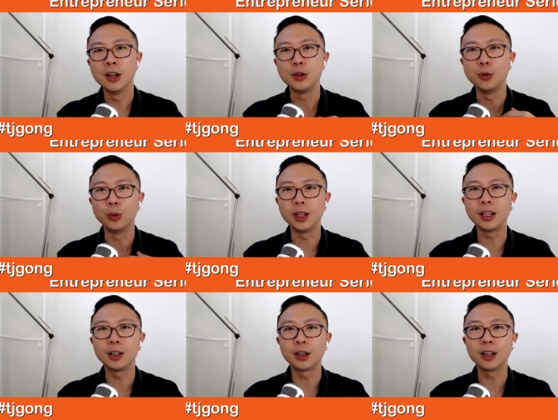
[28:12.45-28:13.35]
You really
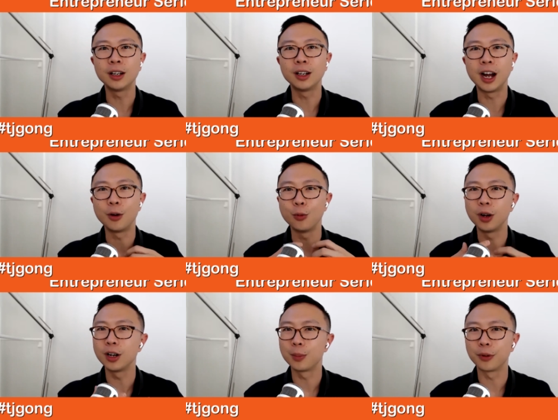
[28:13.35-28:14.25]
we're
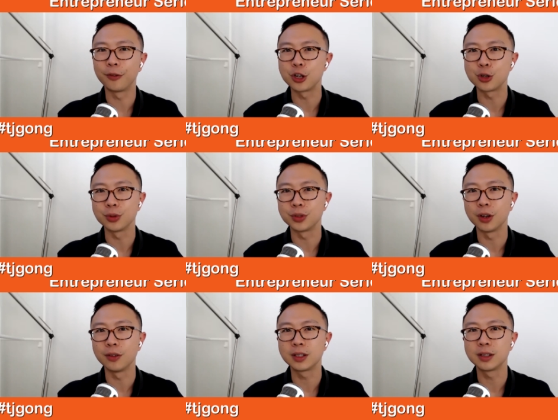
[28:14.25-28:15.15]
in the professional
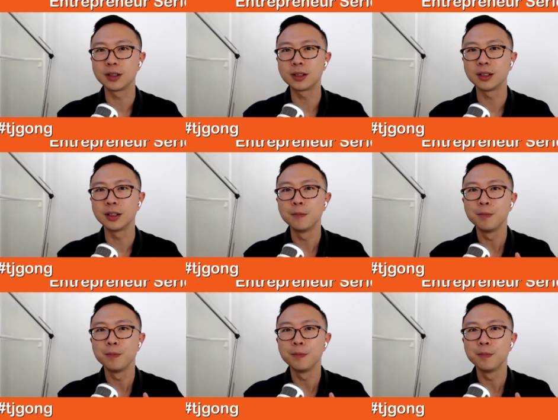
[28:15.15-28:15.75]
services and